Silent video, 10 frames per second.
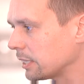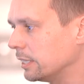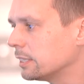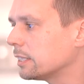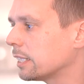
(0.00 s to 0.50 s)

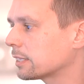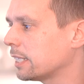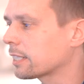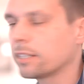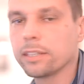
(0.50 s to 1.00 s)
it is
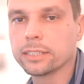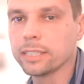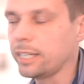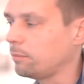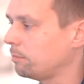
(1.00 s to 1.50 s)
exactly the
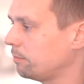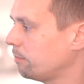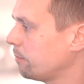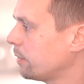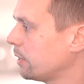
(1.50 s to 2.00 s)
same.
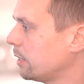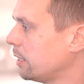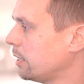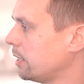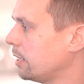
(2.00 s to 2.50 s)

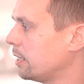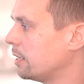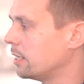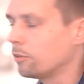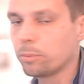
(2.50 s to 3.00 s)

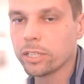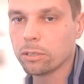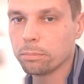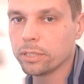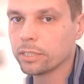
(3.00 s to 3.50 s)
If we
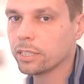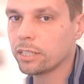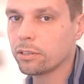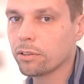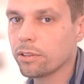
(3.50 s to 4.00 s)
compare
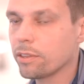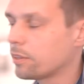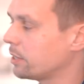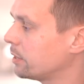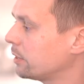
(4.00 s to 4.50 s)
now
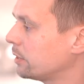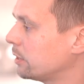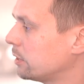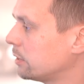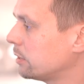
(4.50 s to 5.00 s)
the
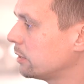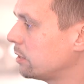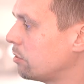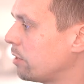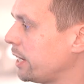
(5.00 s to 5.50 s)

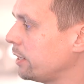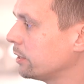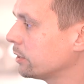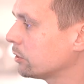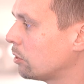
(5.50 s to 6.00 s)

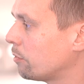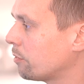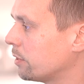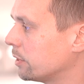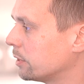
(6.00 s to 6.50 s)
radius
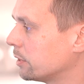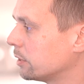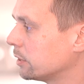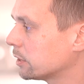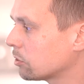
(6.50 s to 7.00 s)
of
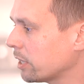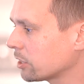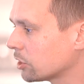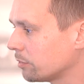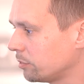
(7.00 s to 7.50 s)
the
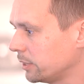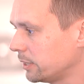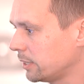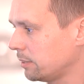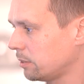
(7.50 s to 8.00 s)
structure
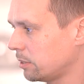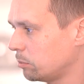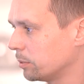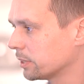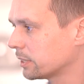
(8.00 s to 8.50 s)
filter,
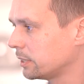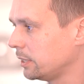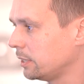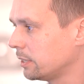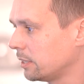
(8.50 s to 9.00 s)
we will
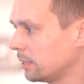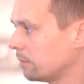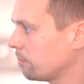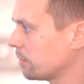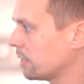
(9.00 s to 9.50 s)
see
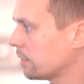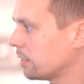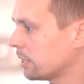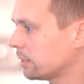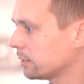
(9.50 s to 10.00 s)

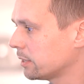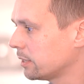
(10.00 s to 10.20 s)
that